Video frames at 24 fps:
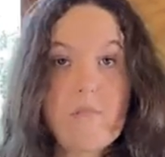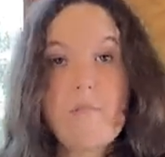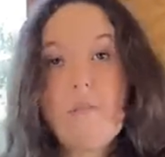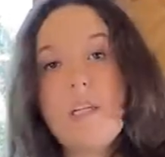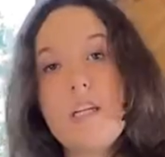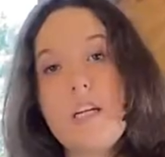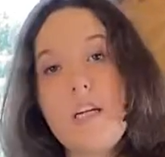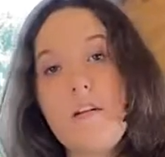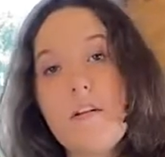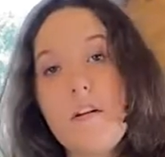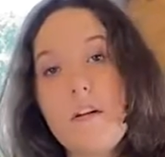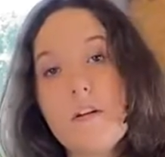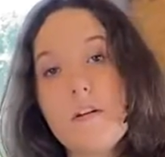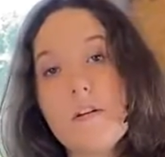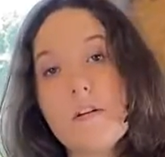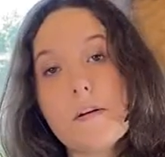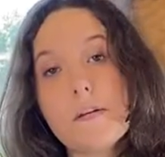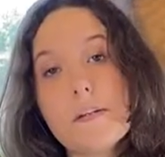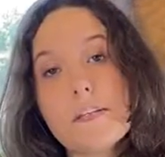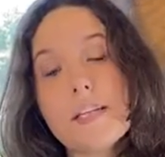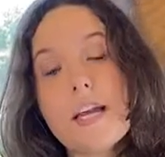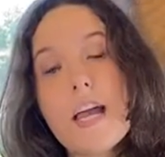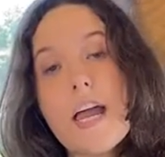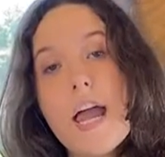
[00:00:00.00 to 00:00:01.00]

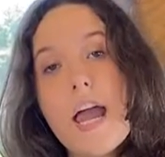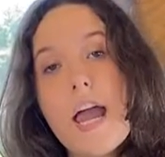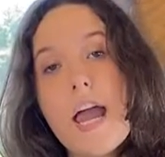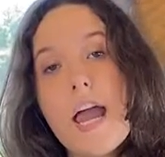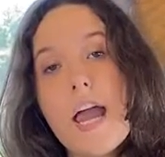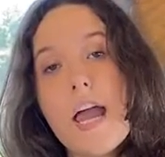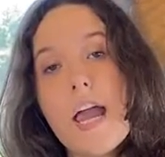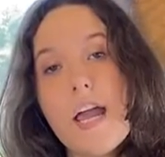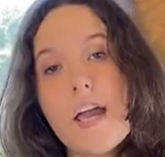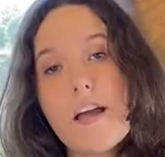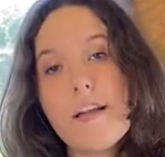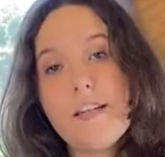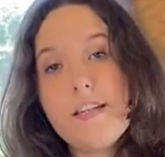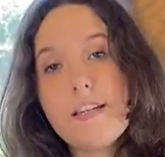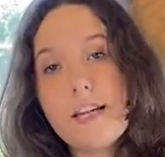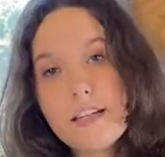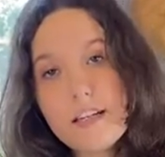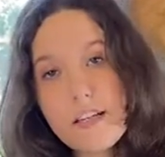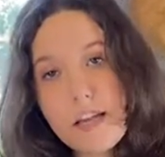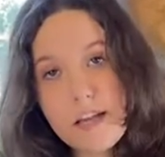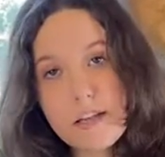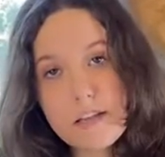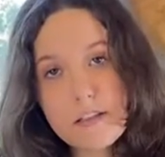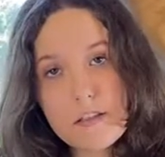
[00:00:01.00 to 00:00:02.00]
materials, and
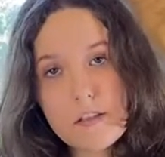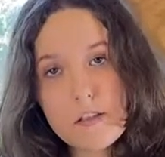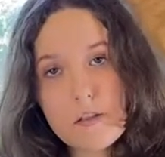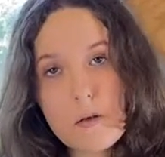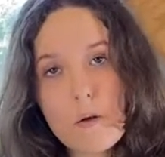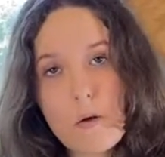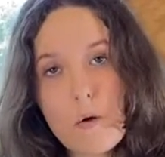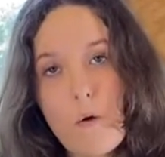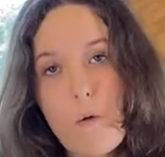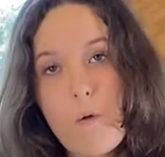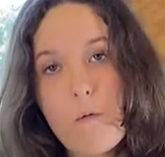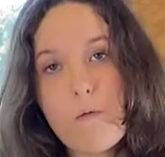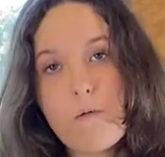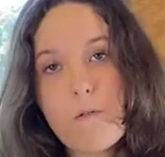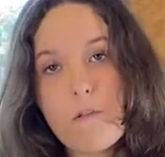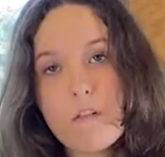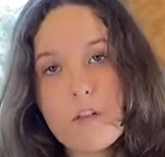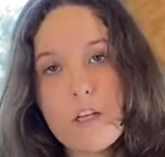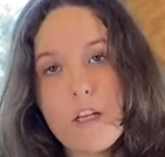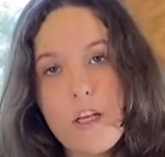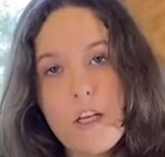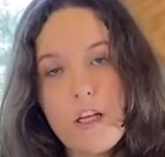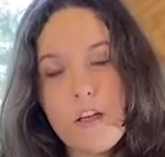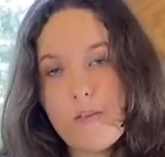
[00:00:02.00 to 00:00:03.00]
techniques.
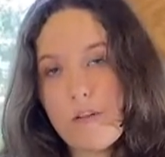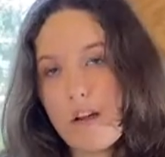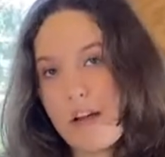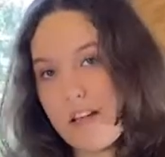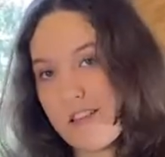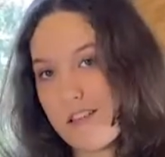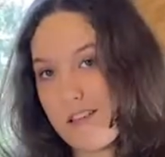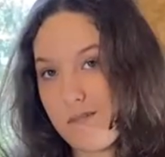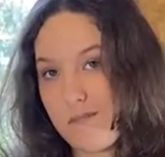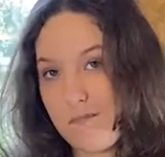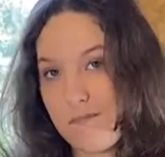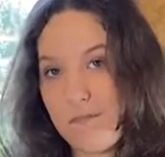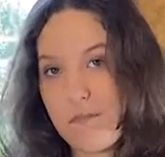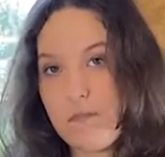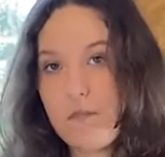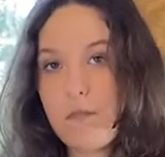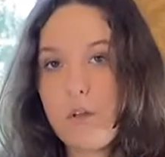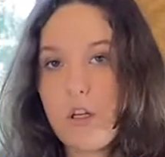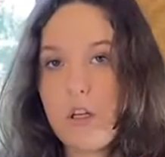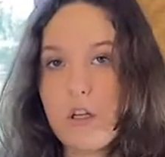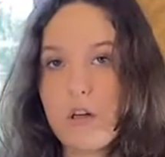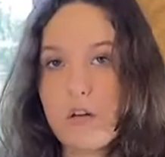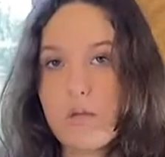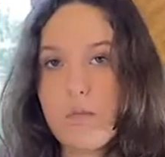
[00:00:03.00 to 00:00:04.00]
Hopefully you guys can,
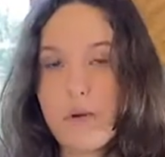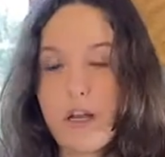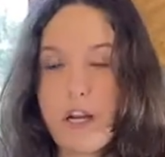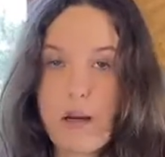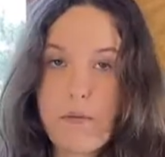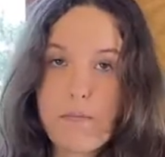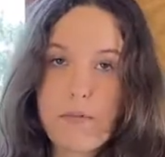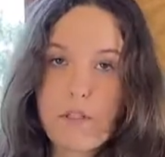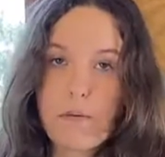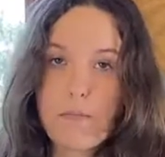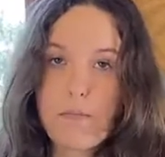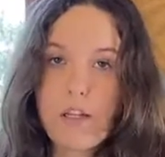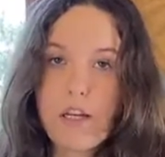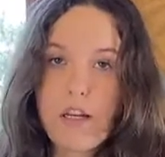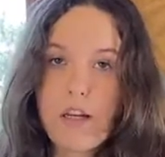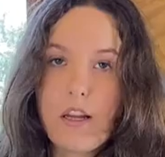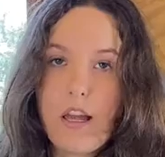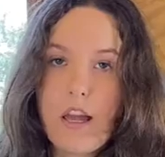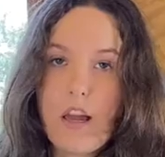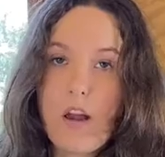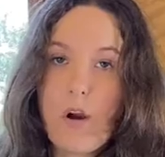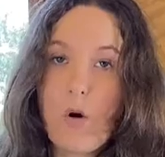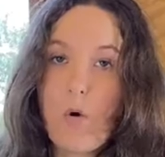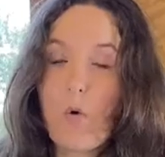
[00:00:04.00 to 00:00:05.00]
pick up something,
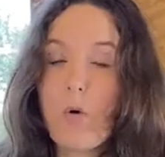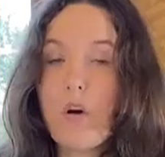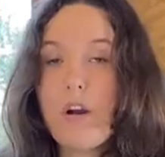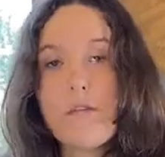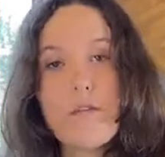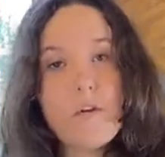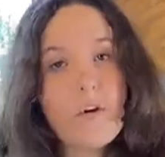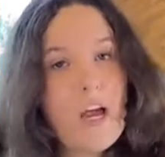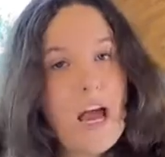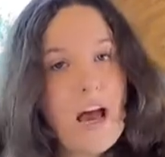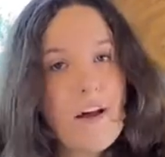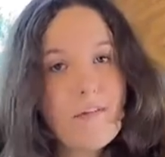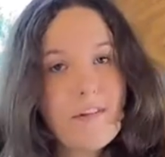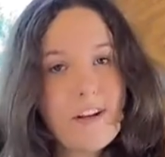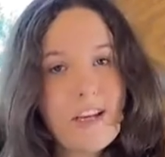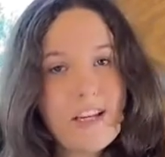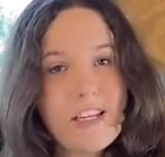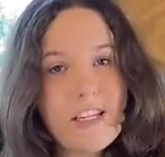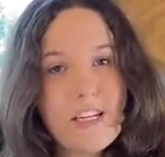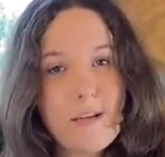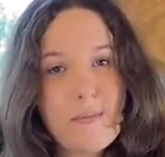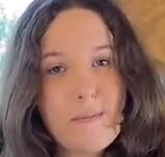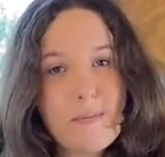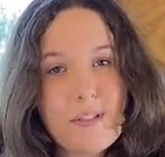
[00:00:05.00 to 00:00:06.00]
or if you have any
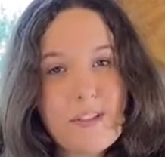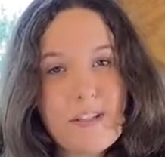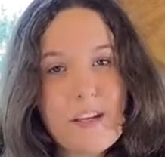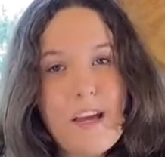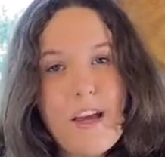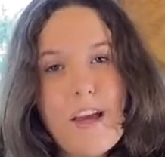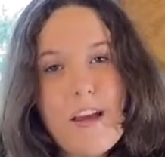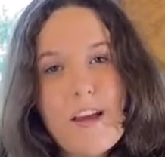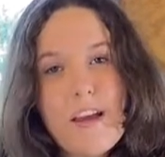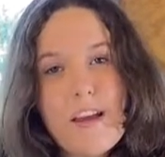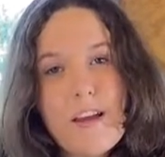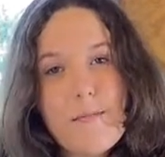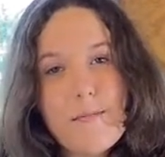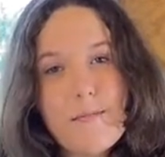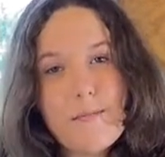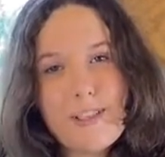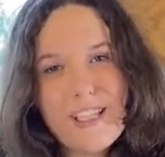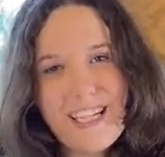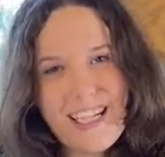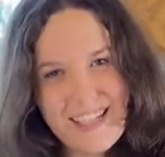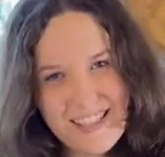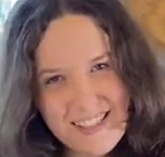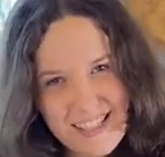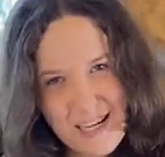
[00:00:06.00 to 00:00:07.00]
tips,
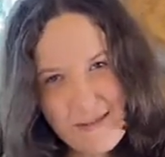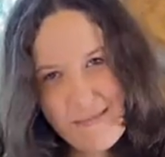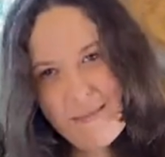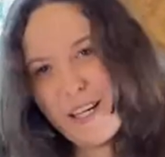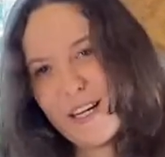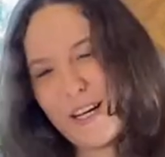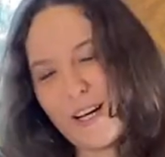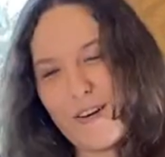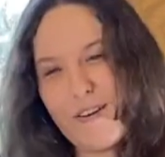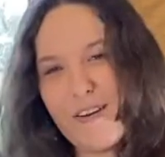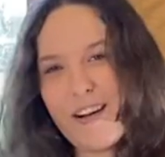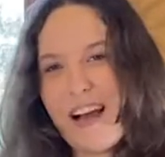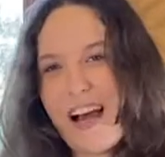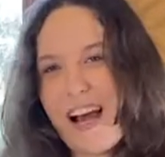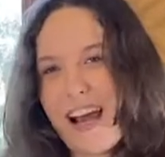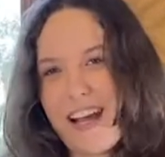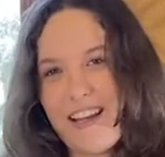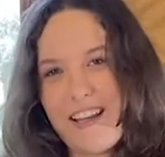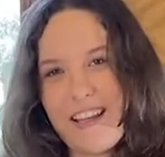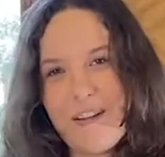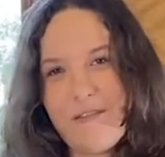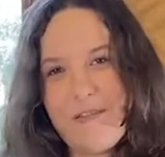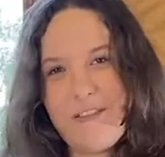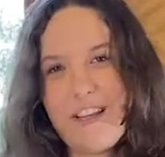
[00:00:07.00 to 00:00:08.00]
please let me know. I'd
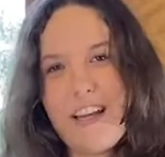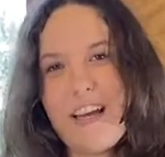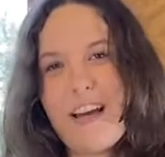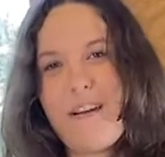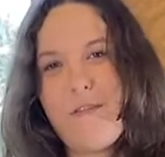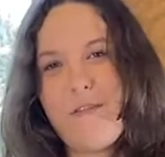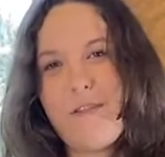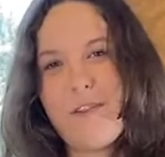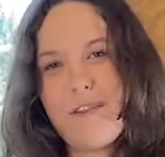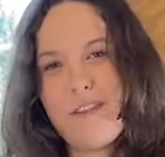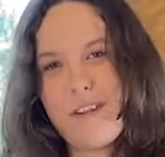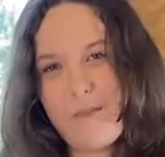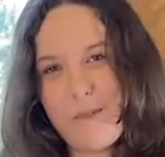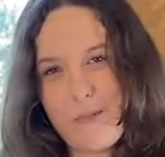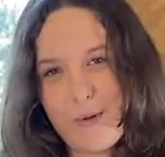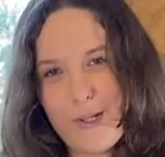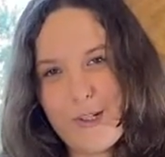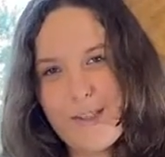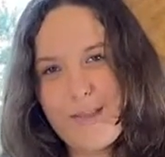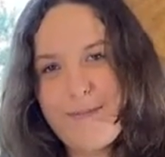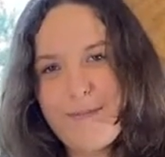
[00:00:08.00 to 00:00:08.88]
love to have your input.